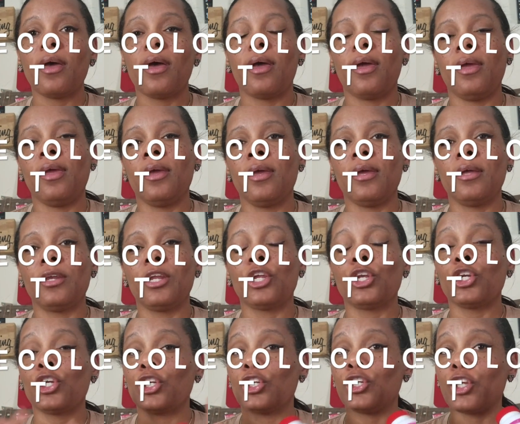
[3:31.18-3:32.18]

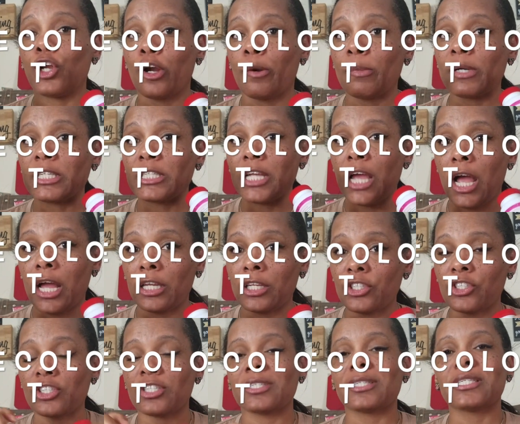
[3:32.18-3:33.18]
and
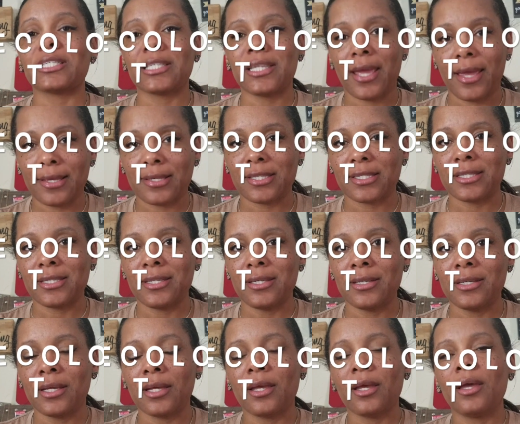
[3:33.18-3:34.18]
dermatologist
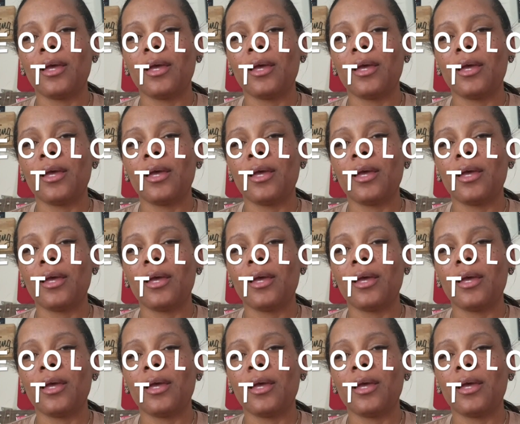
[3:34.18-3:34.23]
tested,